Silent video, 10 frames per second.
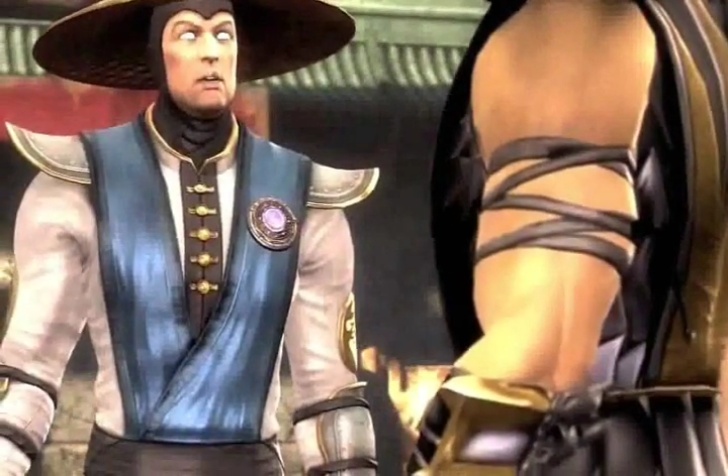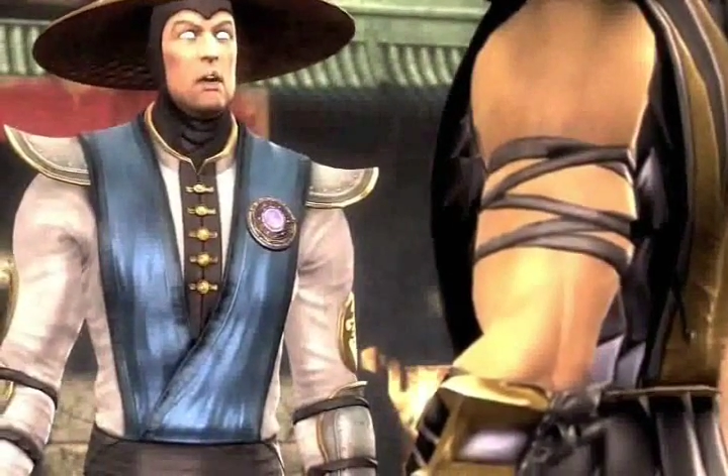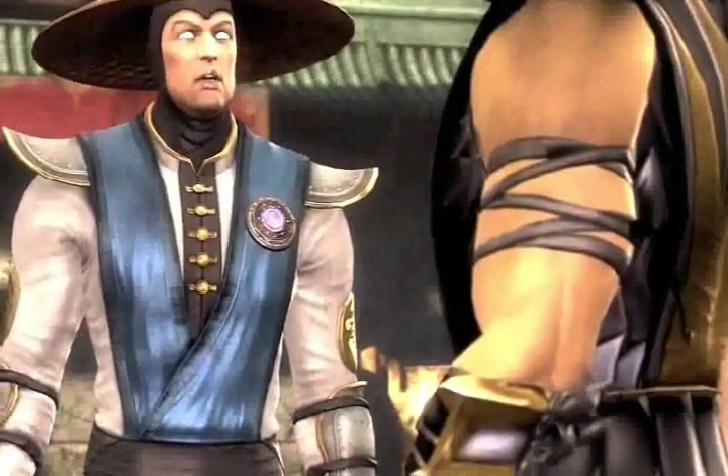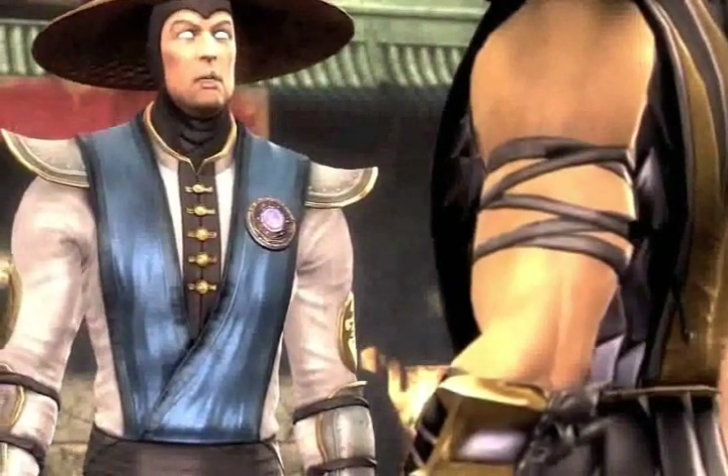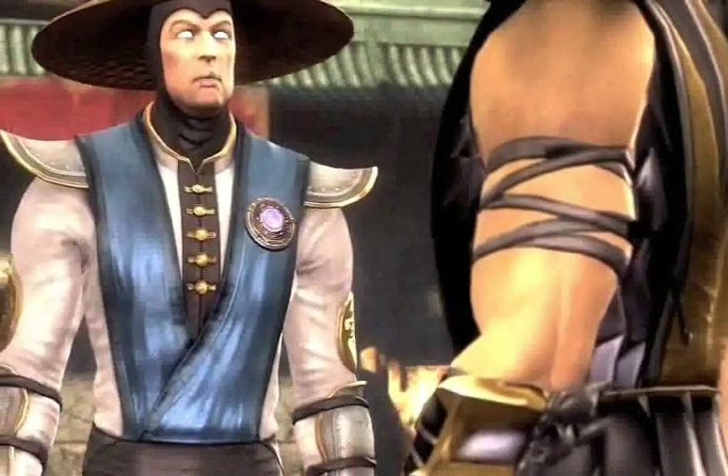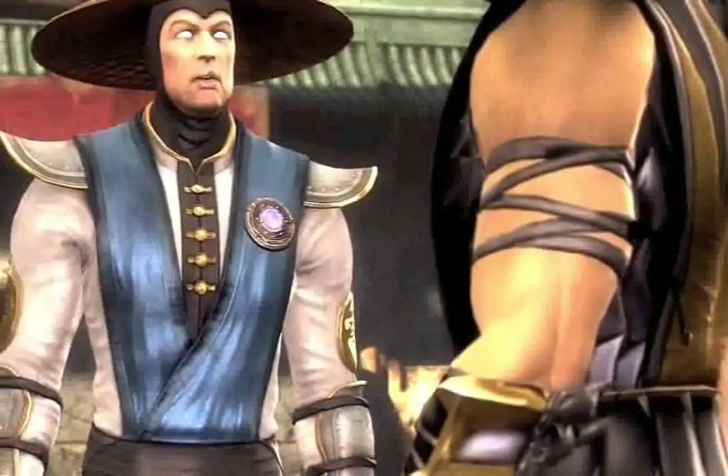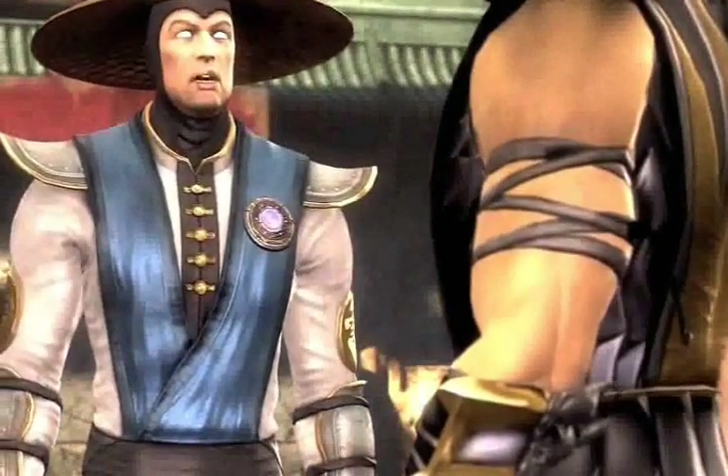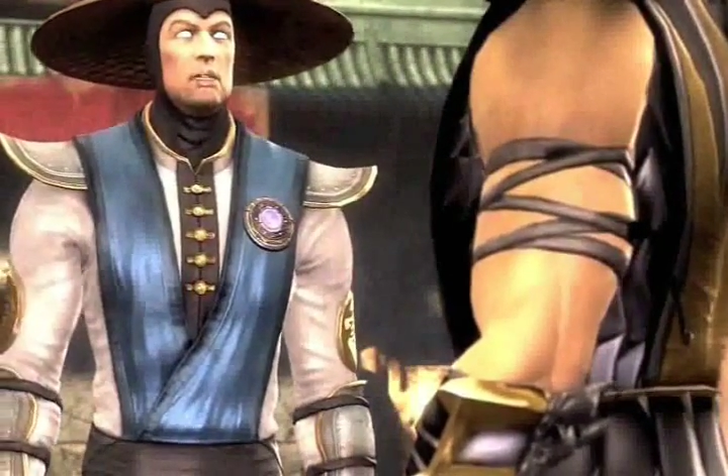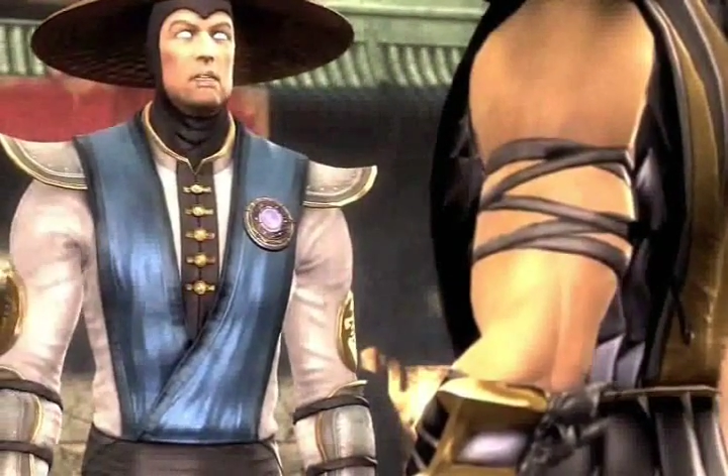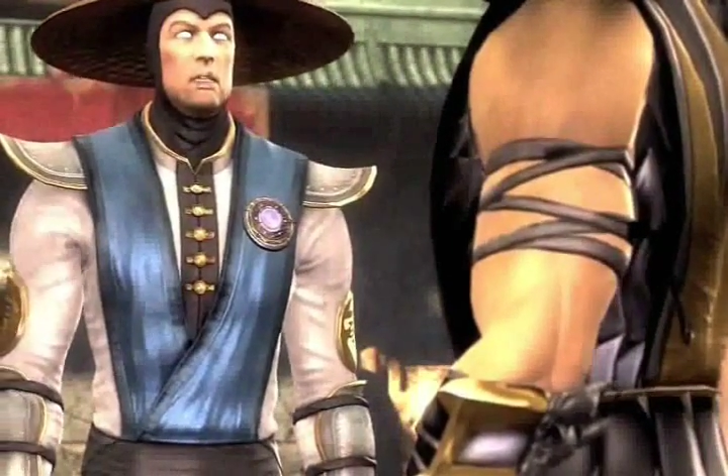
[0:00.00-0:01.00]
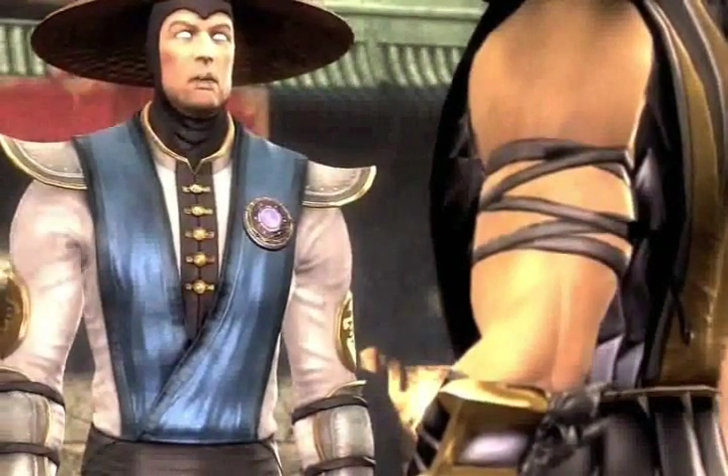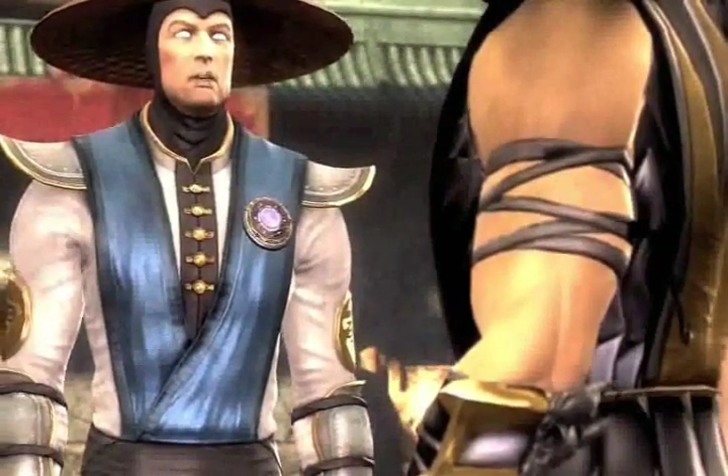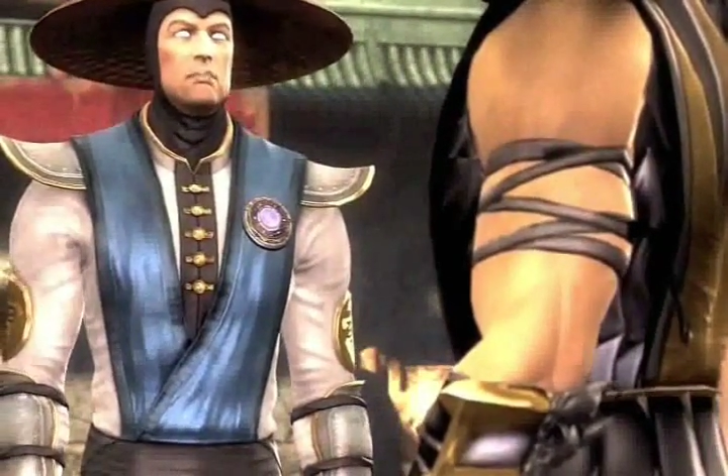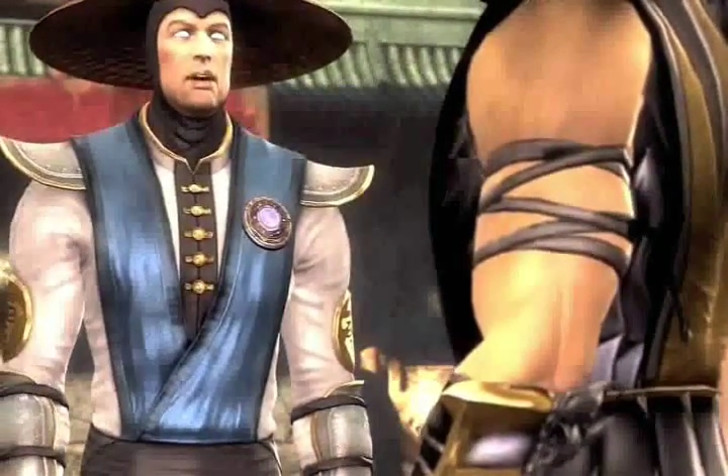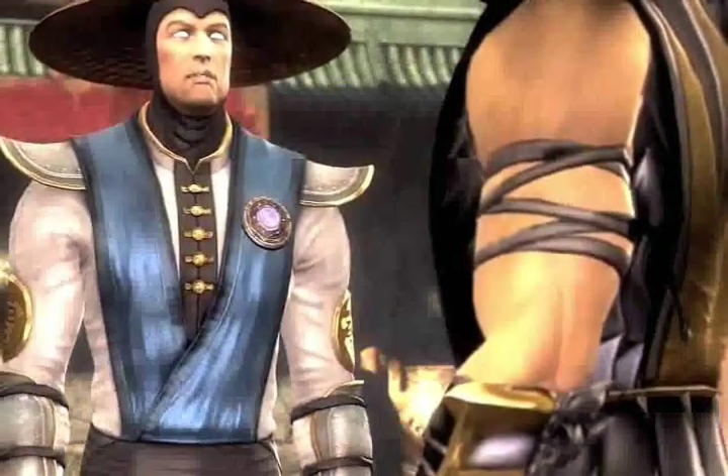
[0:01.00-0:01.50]
are other ways in
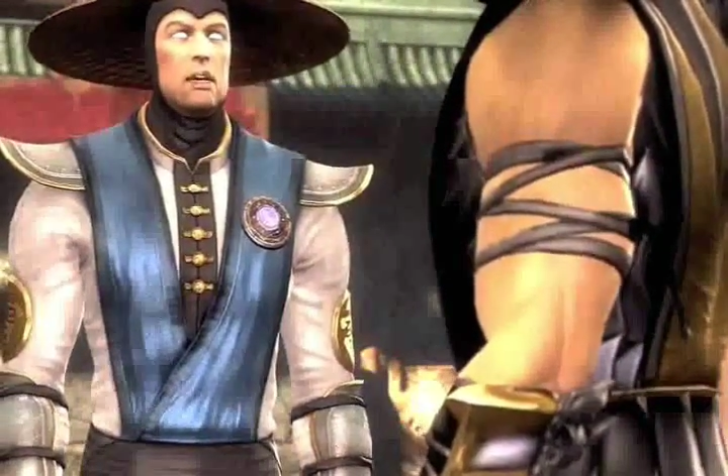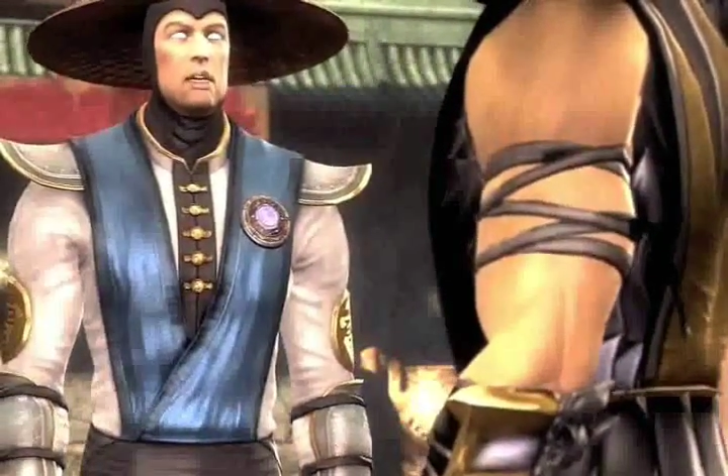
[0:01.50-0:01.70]
which you may